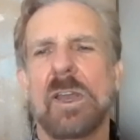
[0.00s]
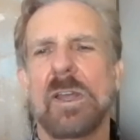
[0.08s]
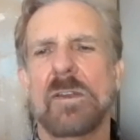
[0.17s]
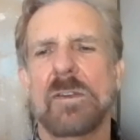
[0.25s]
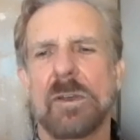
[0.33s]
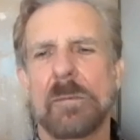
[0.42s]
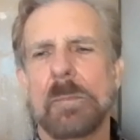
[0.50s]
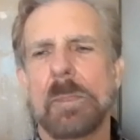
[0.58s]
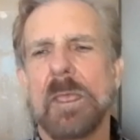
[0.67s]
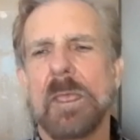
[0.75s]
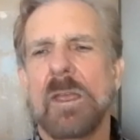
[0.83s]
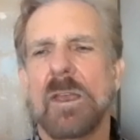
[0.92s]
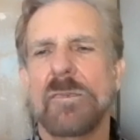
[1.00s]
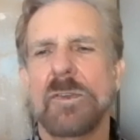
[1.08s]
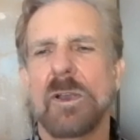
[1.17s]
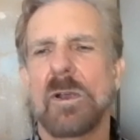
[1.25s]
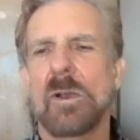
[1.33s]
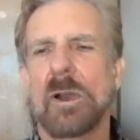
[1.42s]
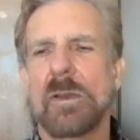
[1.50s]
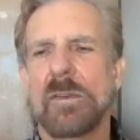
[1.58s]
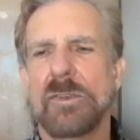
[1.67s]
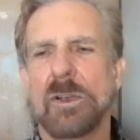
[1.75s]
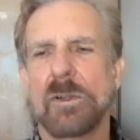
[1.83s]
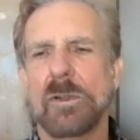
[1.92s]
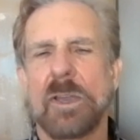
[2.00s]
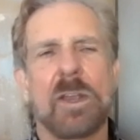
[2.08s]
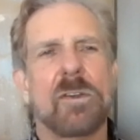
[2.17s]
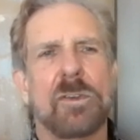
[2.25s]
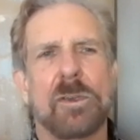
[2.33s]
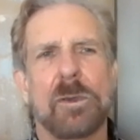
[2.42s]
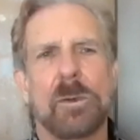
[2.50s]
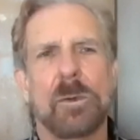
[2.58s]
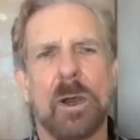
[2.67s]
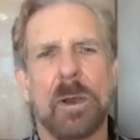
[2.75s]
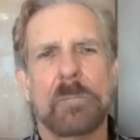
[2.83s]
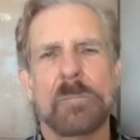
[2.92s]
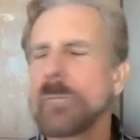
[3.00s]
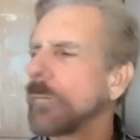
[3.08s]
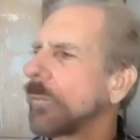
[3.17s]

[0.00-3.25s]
And if you're looking to